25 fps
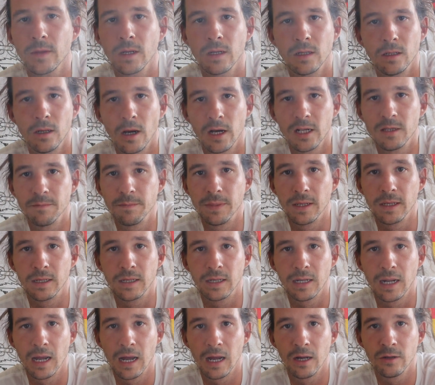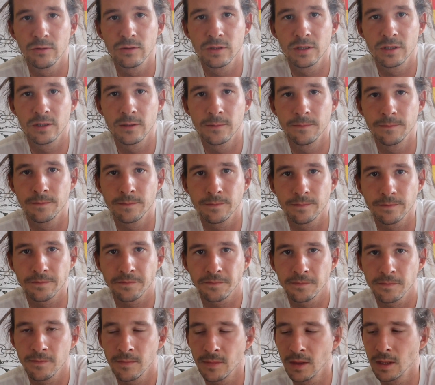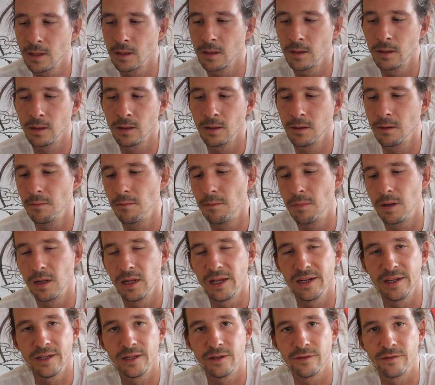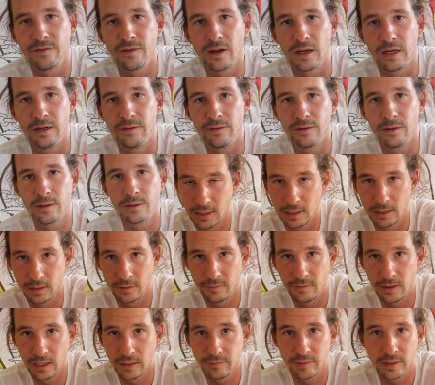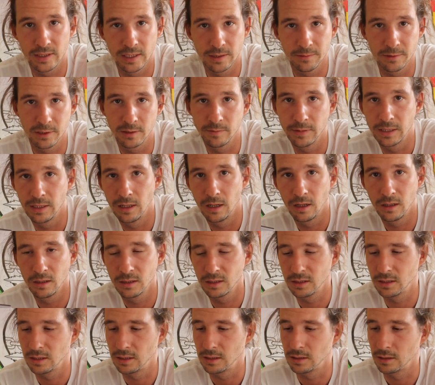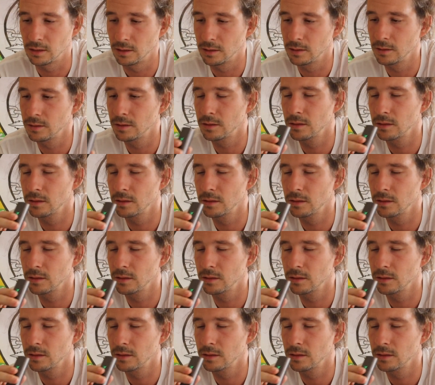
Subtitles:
Nice big clouds, plenty of flavour, and the flavour seems to be lasting.